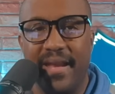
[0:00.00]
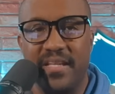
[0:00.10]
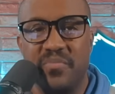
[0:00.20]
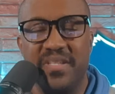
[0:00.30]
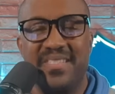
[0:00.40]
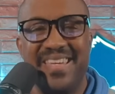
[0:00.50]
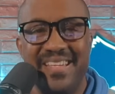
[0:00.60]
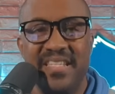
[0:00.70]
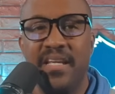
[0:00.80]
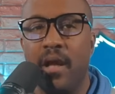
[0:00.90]
and has been
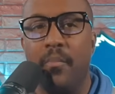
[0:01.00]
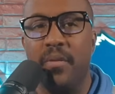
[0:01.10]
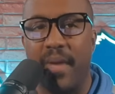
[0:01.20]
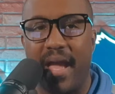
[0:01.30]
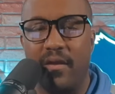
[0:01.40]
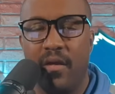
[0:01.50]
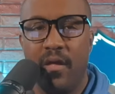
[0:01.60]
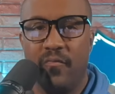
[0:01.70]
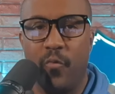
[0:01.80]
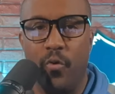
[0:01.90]
teasing coming back
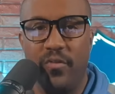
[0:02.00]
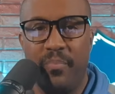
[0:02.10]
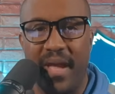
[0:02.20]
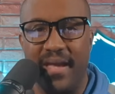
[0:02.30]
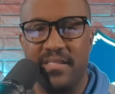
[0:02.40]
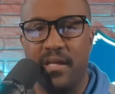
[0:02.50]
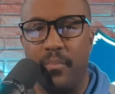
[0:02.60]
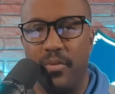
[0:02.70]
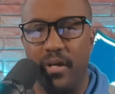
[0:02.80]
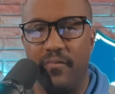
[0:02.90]
for the past
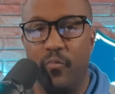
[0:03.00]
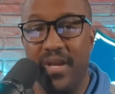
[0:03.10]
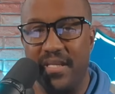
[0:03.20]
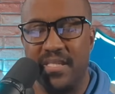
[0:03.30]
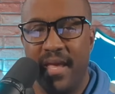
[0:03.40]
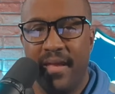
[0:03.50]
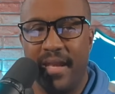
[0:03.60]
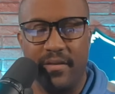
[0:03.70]
couple of weeks.